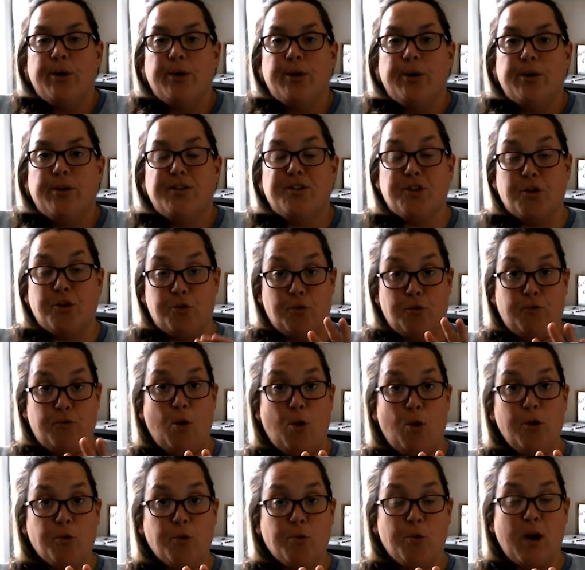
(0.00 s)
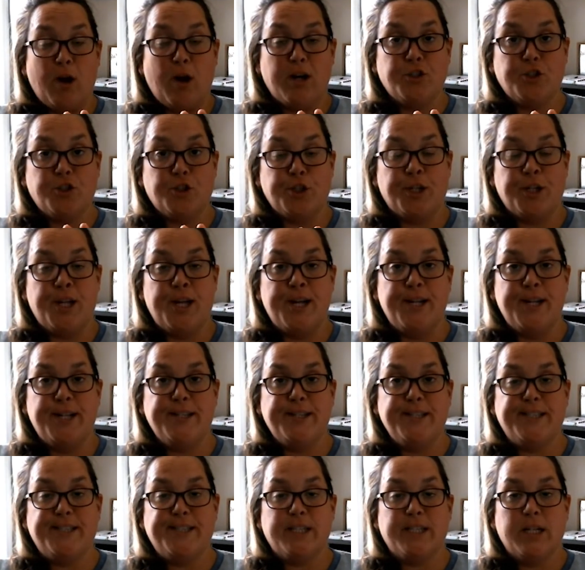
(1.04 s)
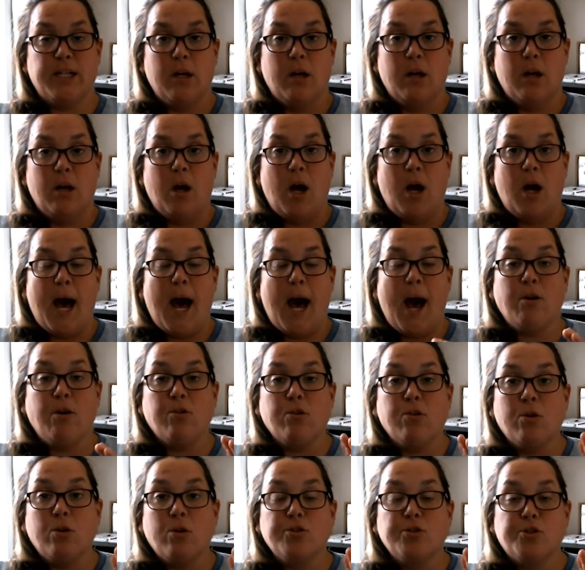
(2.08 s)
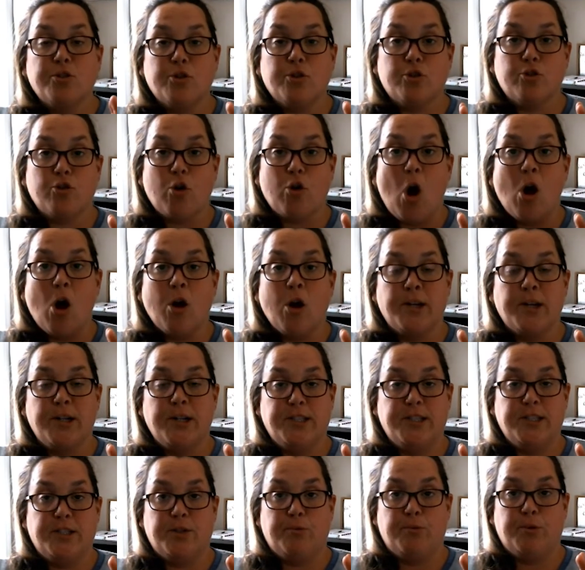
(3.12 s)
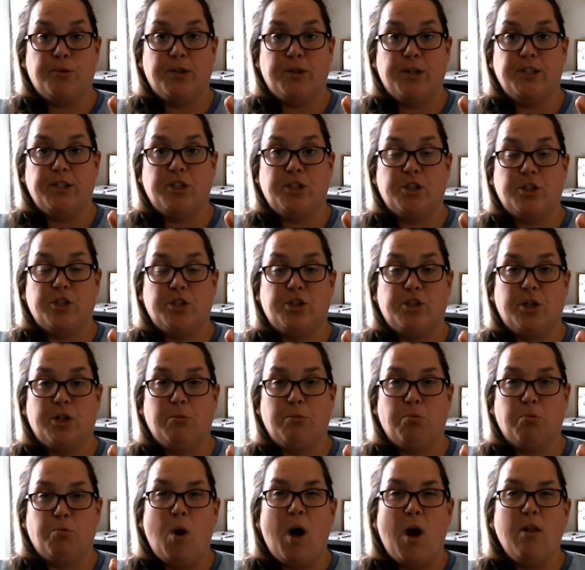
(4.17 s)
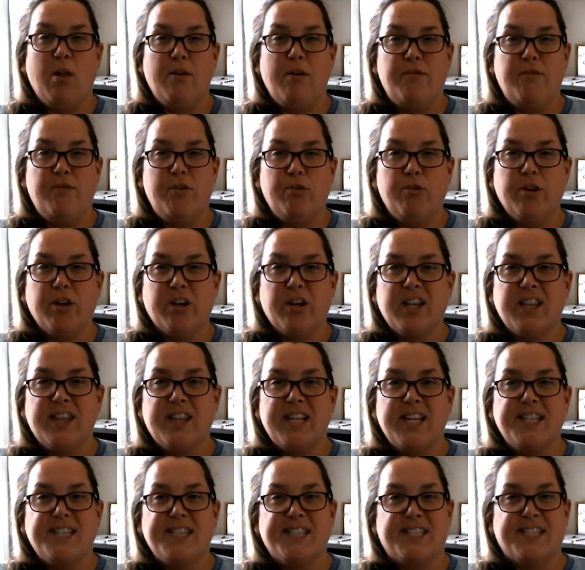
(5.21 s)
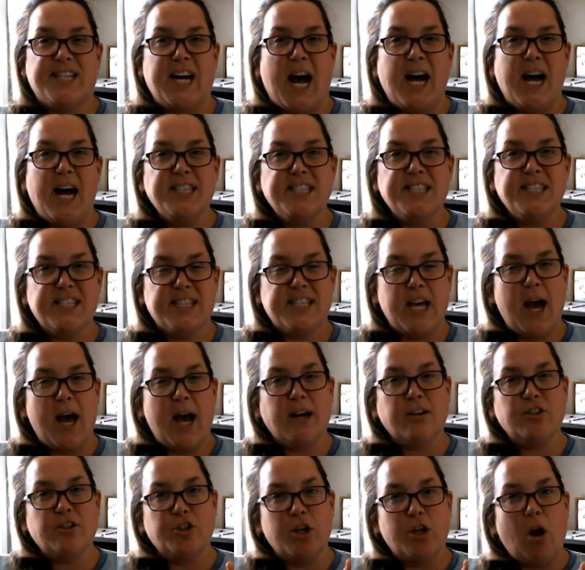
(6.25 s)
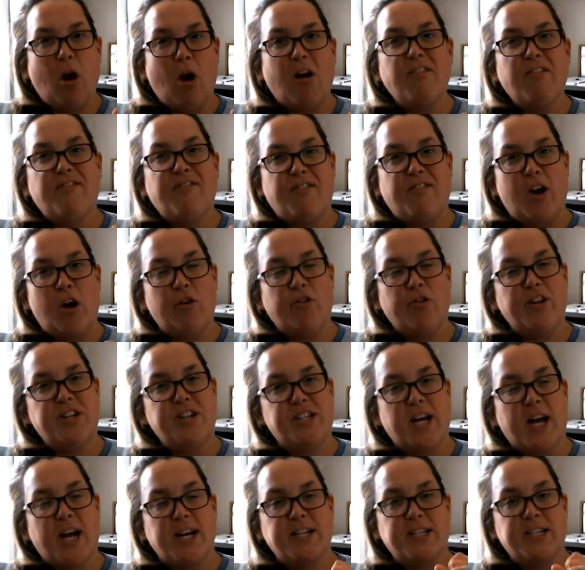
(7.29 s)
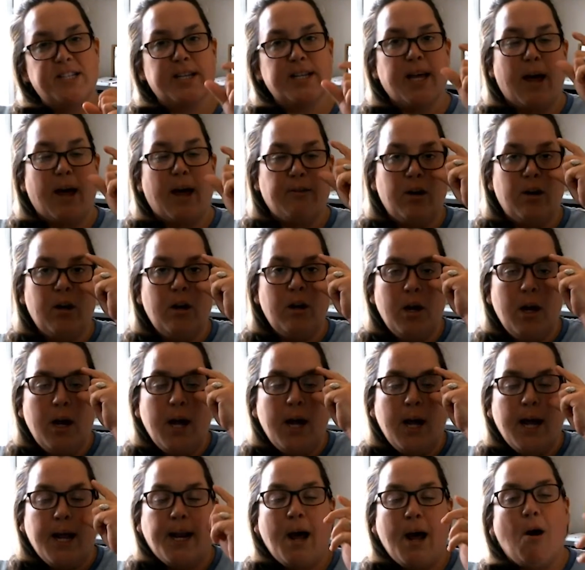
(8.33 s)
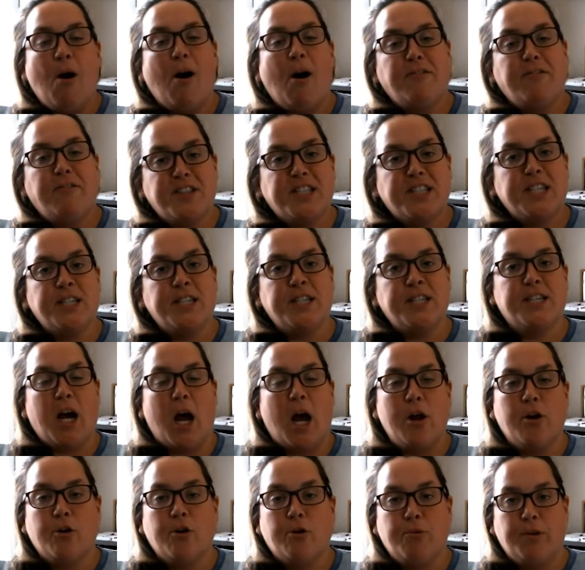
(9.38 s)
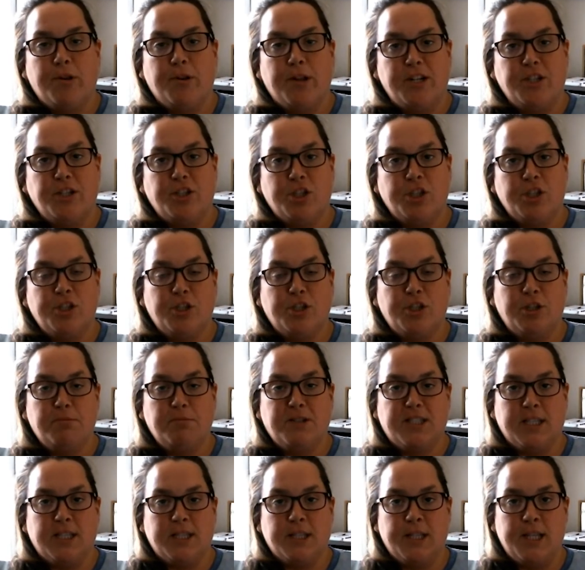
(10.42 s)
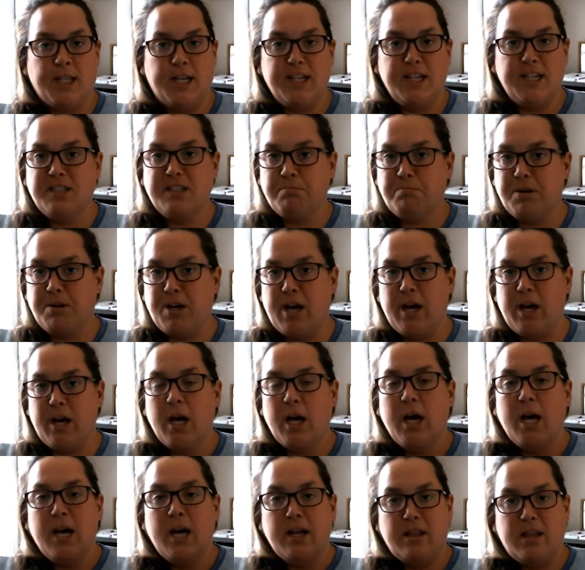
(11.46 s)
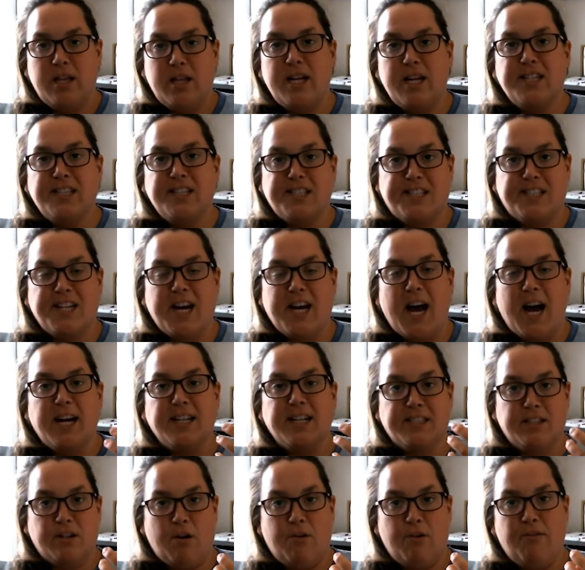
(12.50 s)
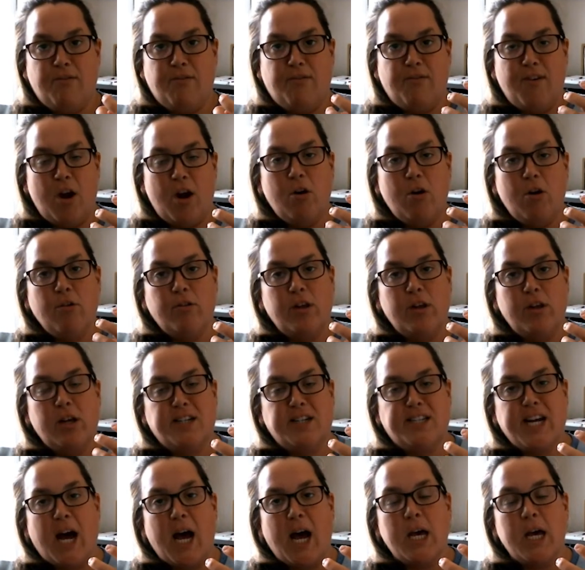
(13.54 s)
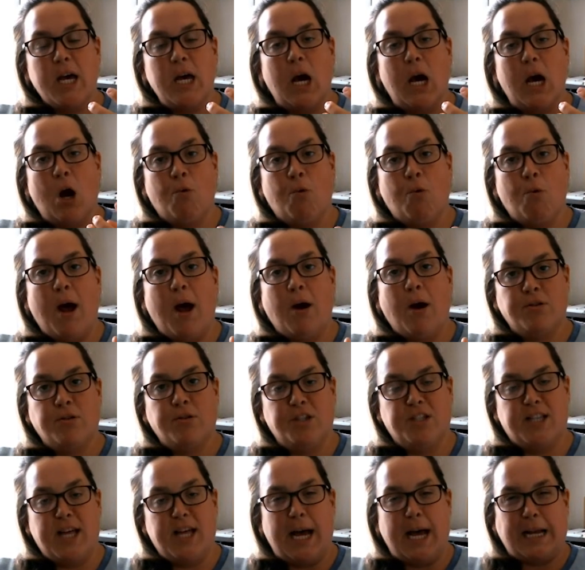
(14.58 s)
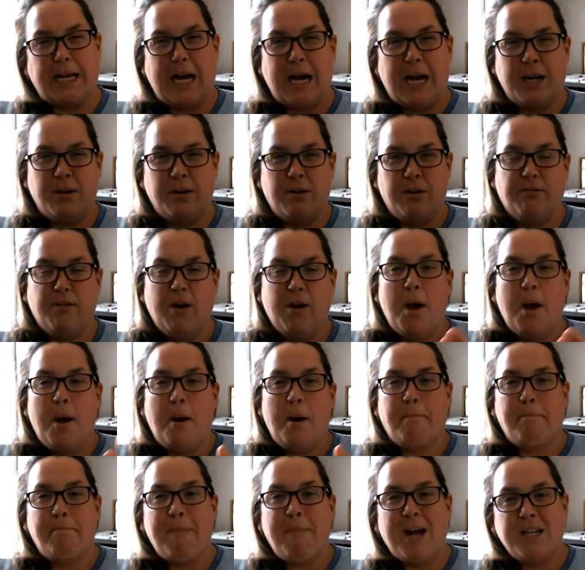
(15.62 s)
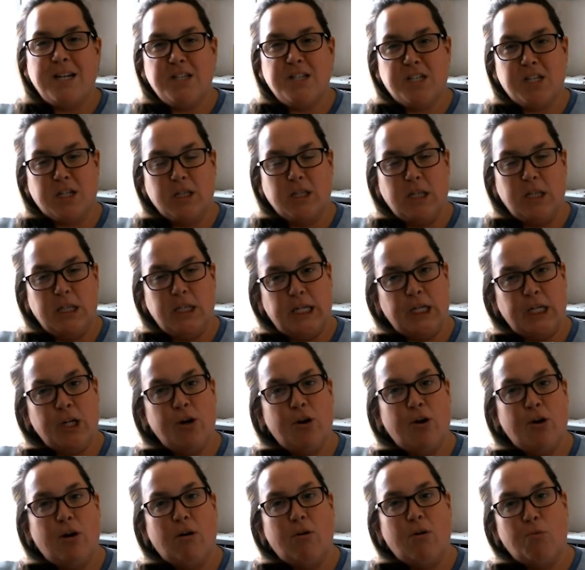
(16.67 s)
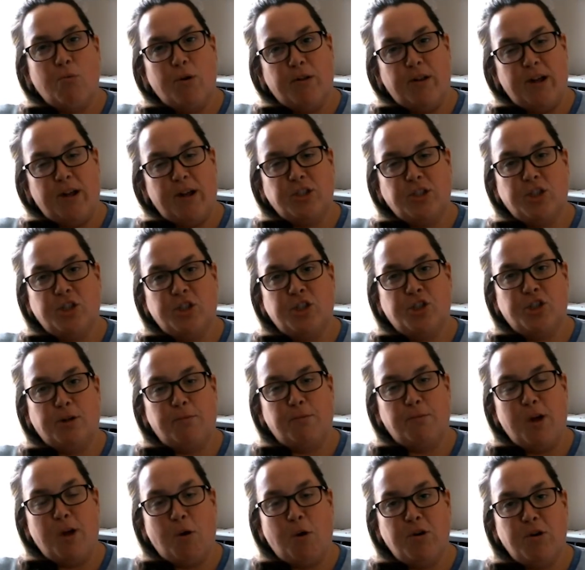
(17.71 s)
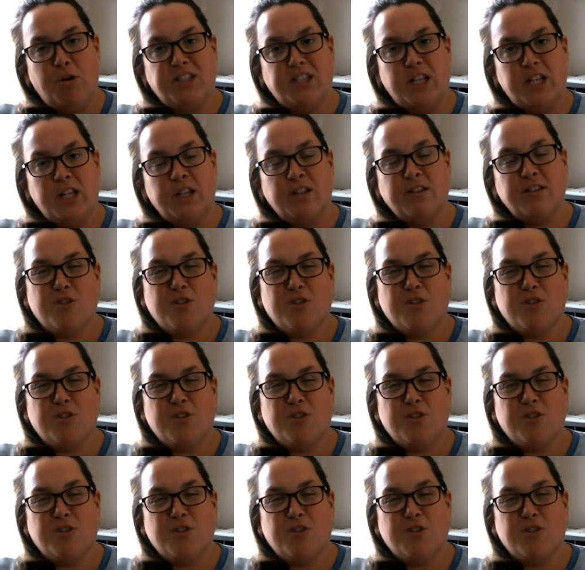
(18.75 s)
So the fourth question is, how strong is the relationship? Well, if you look at these dots, they actually are fairly tight together. Now, I've seen tighter relationships than this, but these dots are fairly tight around that kind of mental linear relationship that we're seeing. So